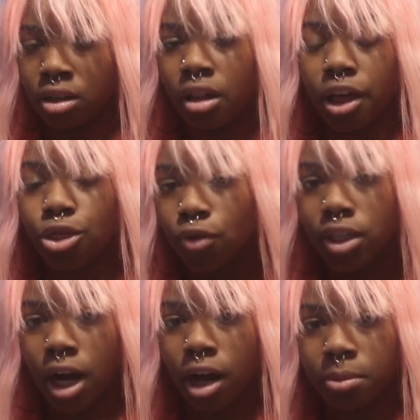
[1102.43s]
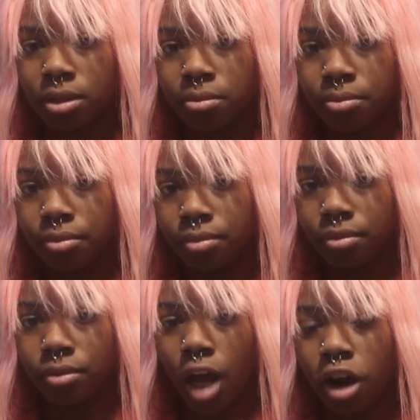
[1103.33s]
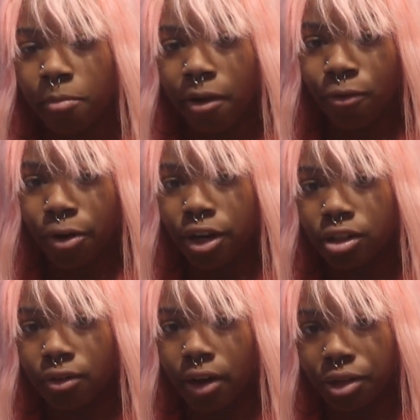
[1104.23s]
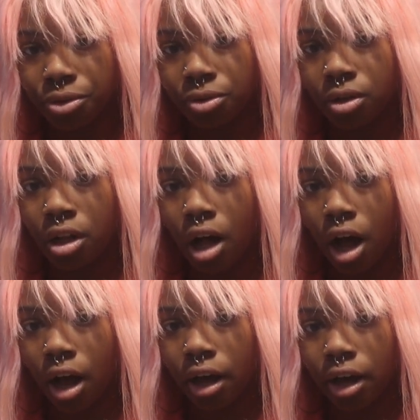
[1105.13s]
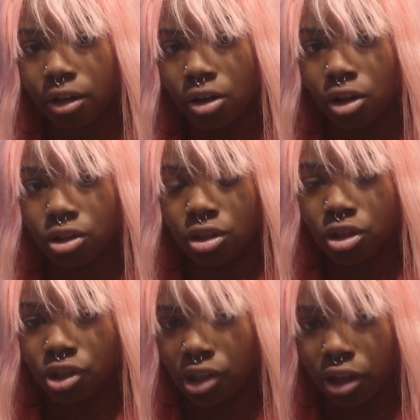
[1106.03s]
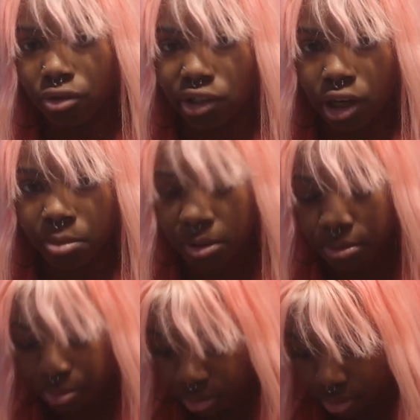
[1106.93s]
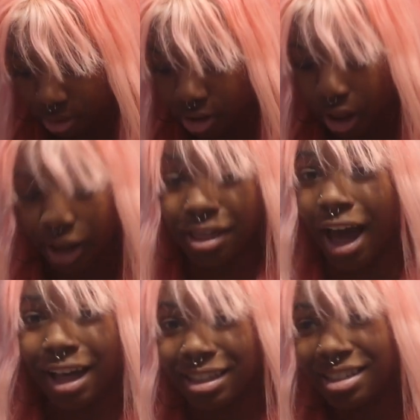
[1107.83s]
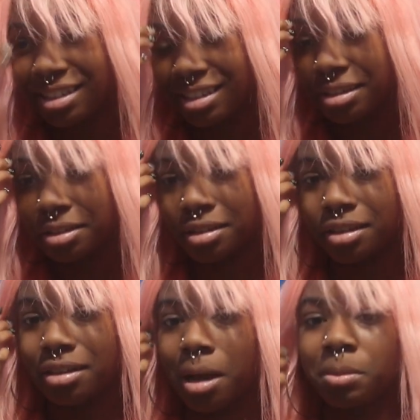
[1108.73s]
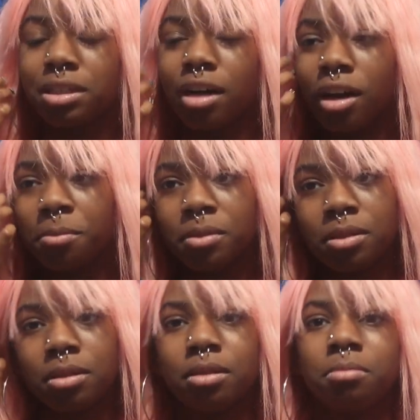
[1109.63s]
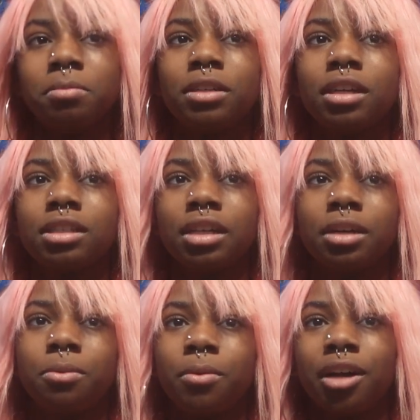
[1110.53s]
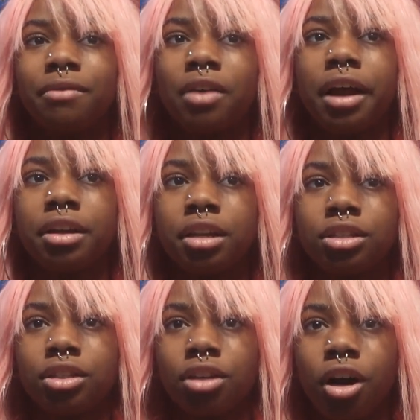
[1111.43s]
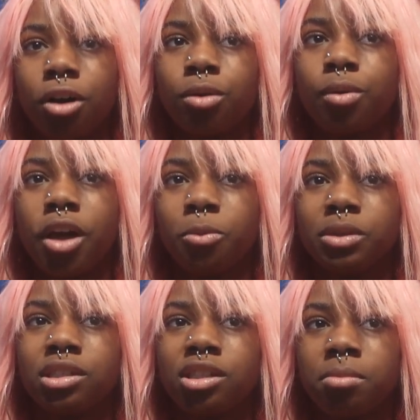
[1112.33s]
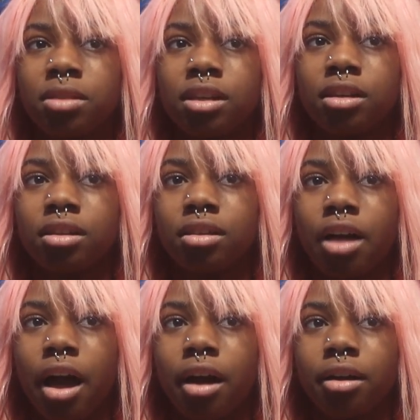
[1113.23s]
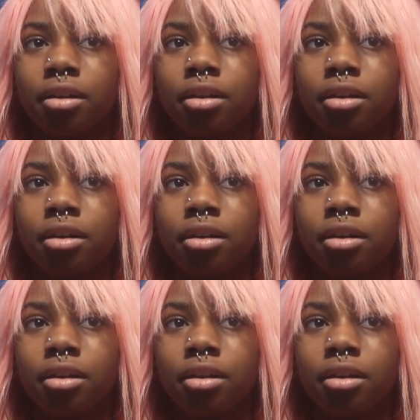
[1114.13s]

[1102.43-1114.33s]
like 3 times. Out of my 4 years of high school, I had gone to the nurse like 3 times. Like, that's how many times. Because, like, whenever I needed to go, it was something that